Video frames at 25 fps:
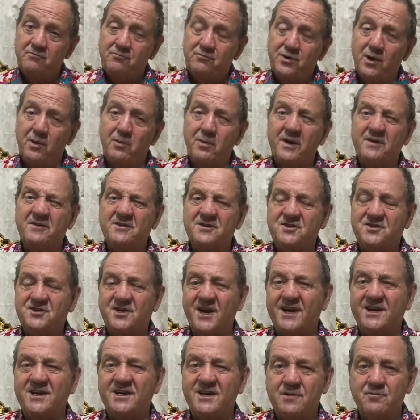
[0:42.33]
Probably the
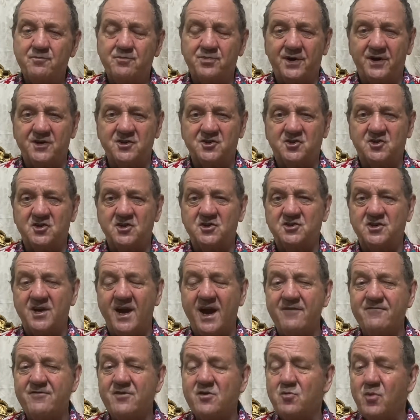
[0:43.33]
second impression is
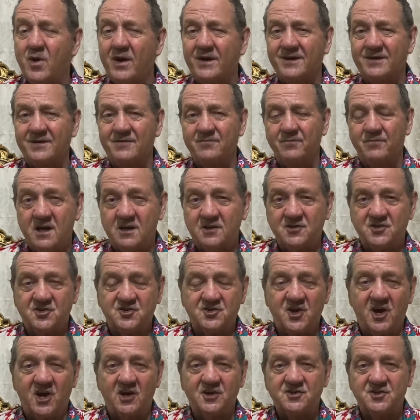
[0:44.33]
that everyone
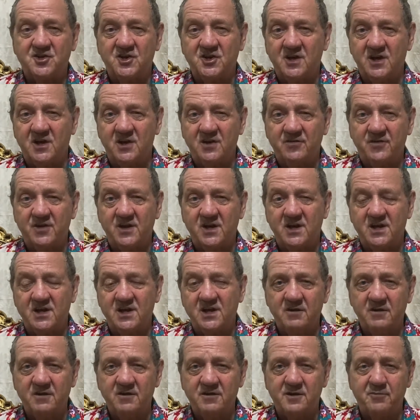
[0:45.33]
starting at the
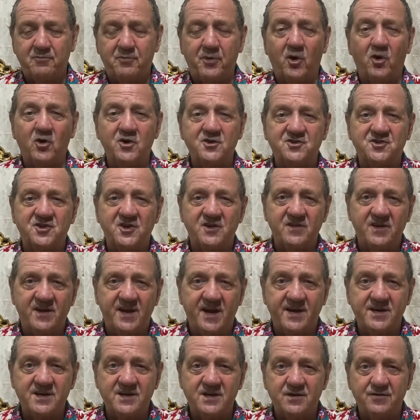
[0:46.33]
boys at the
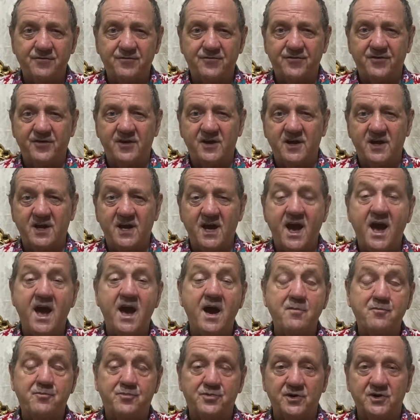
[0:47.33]
end of the
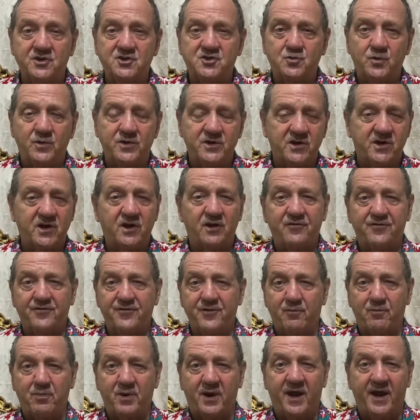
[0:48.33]
air bridge when you get off
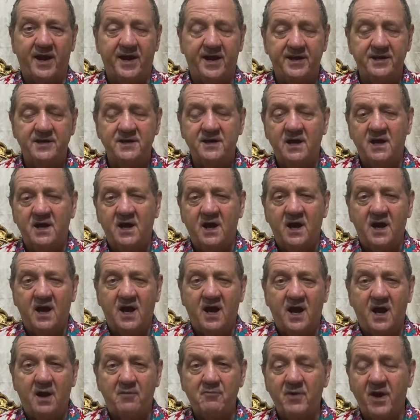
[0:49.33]
the plane,
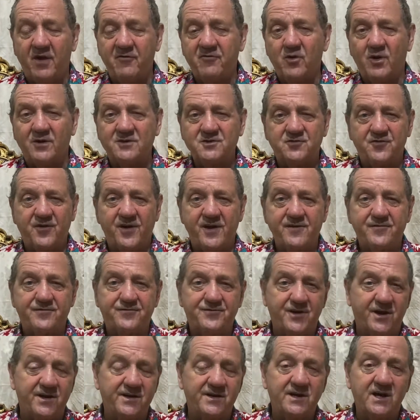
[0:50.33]
everyone's very
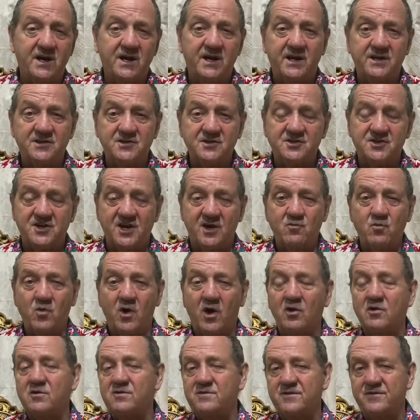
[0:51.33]
friendly and saying
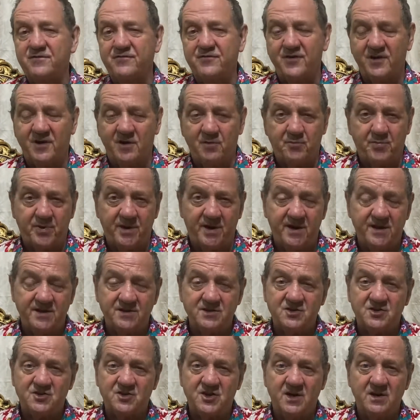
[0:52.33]
welcome to the
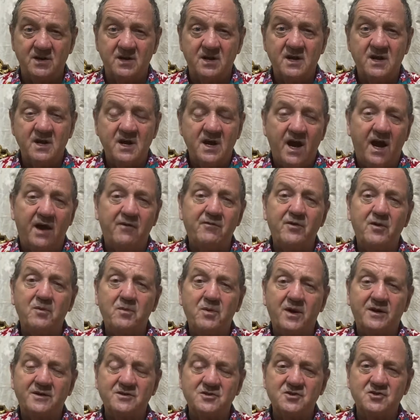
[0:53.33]
Philippines, and
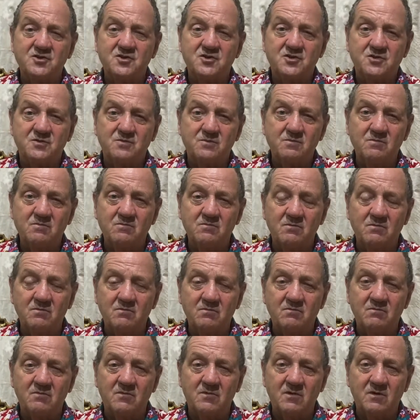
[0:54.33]
everyone's
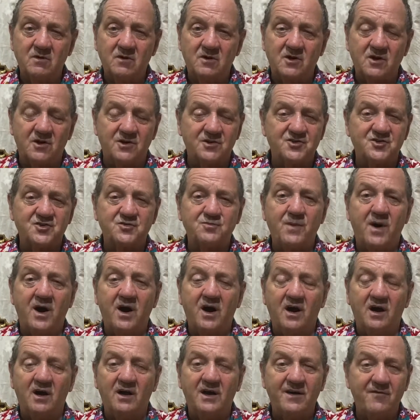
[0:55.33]
got a
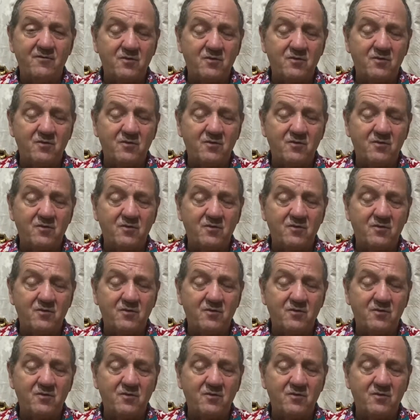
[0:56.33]
smile,